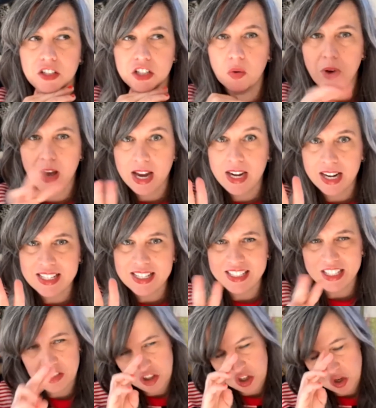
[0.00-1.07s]
So, and I
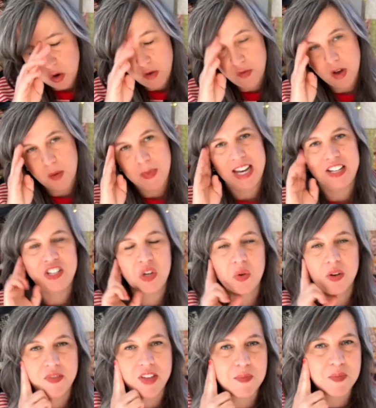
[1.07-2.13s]
stitched two of them, and
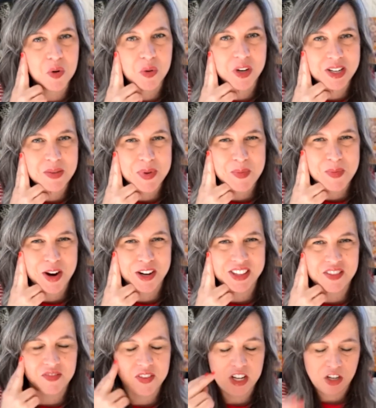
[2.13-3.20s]
two of them are going to be
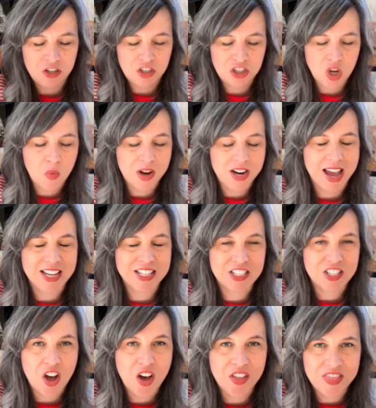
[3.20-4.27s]
part of the finish. So when I
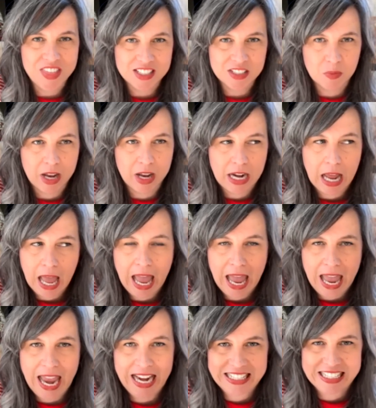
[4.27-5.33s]
saw this one,
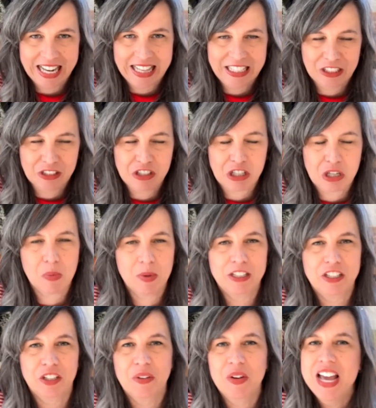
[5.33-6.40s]
and it's got a little jingle
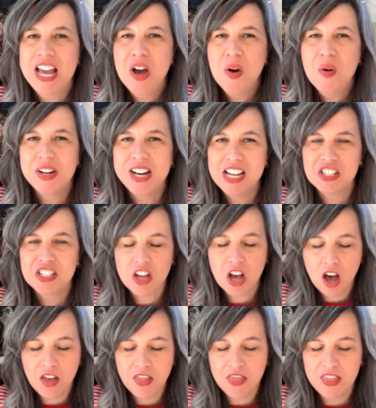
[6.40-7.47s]
bell too. When I
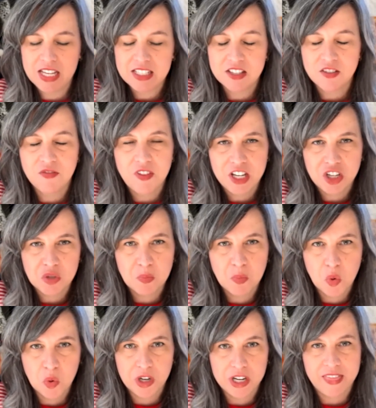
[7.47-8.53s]
saw this
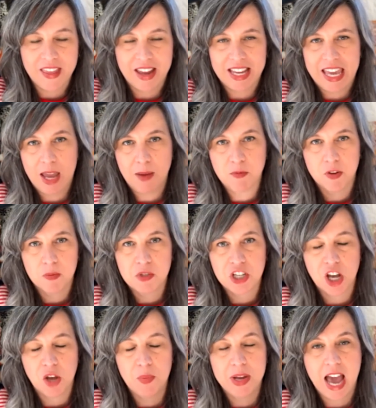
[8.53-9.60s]
finished board that came from
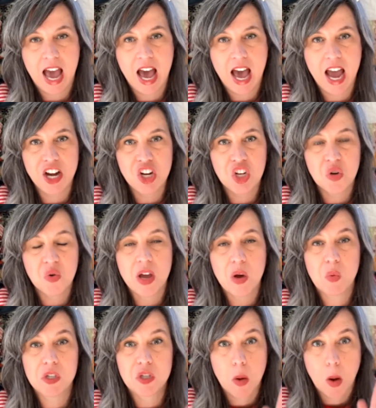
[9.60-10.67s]
Shelby, I knew
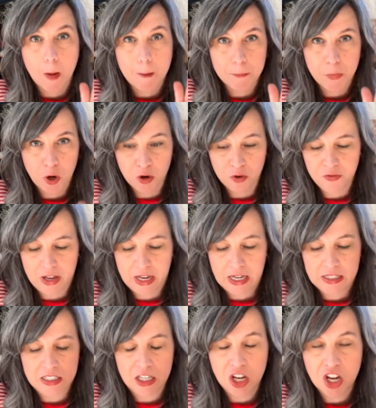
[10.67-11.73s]
it was
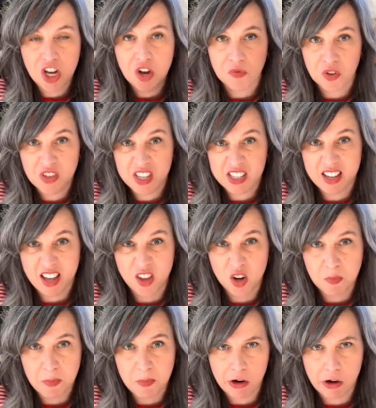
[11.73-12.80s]
perfect for this
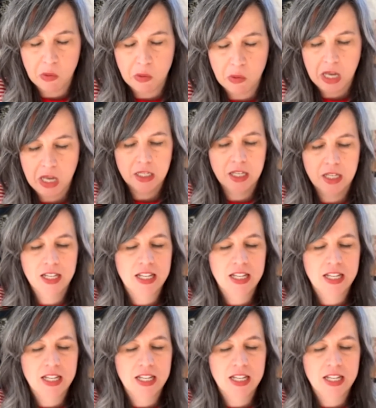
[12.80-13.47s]
other Mary one.